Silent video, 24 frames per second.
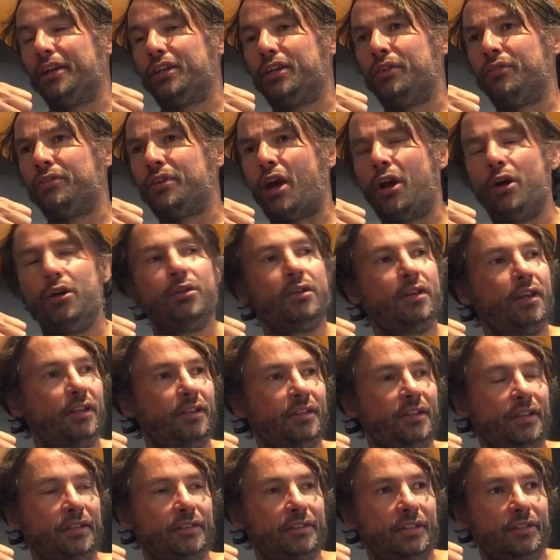
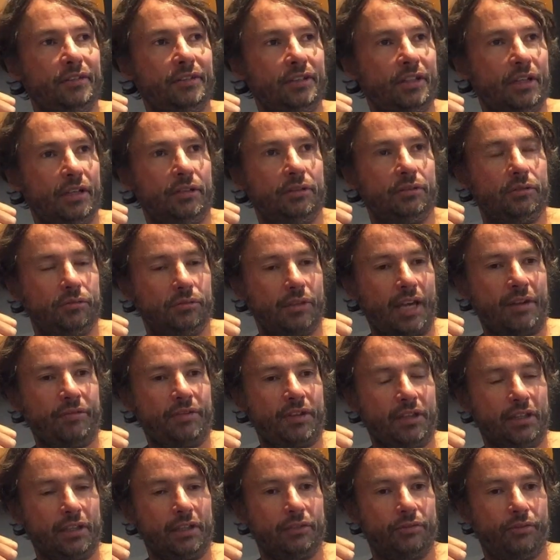that
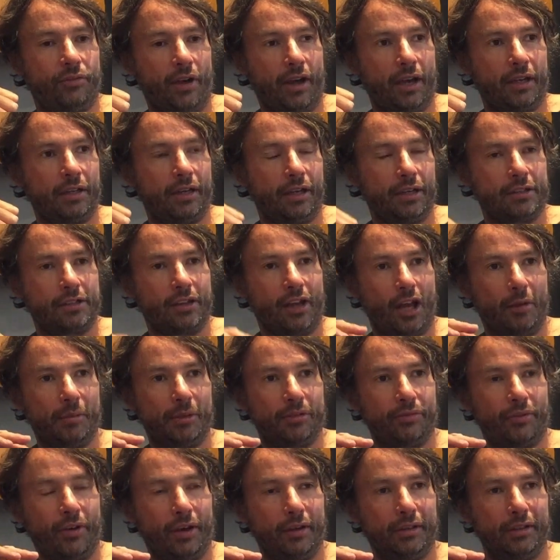everything is finite, time
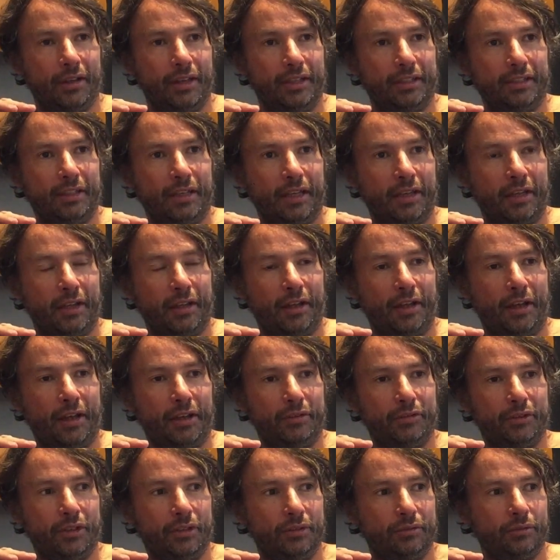is finite, and our
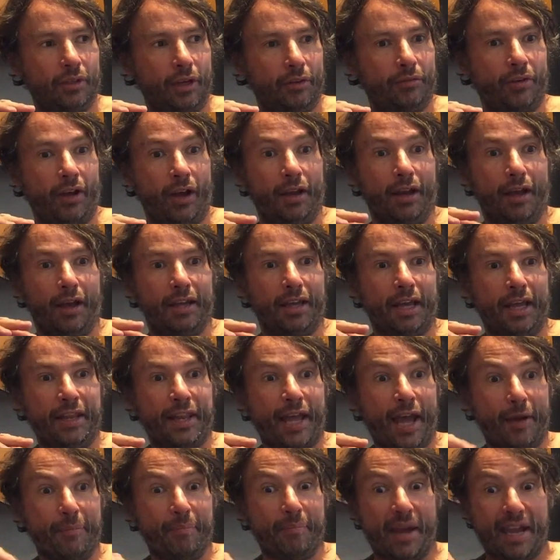lives are finite, and
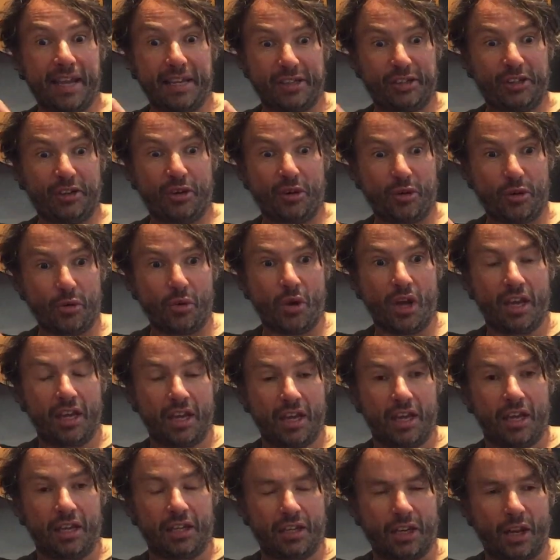that makes you,
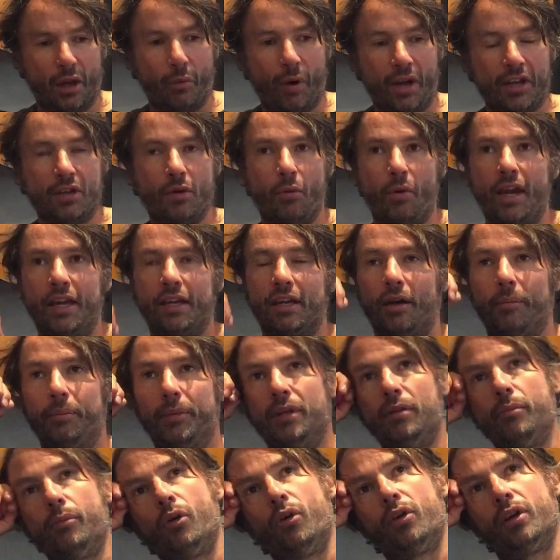you know, when you wake up
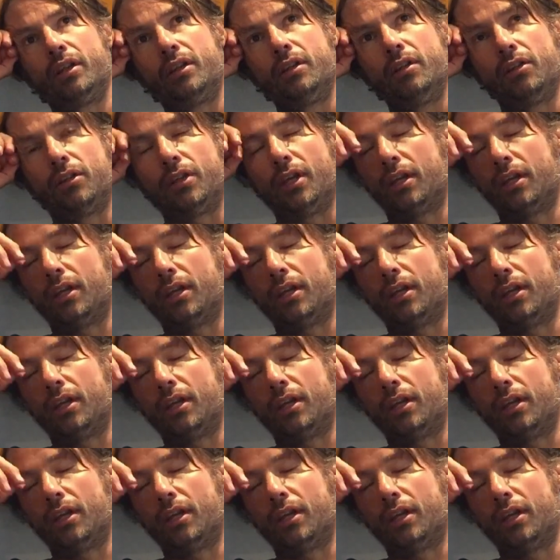in the morning, you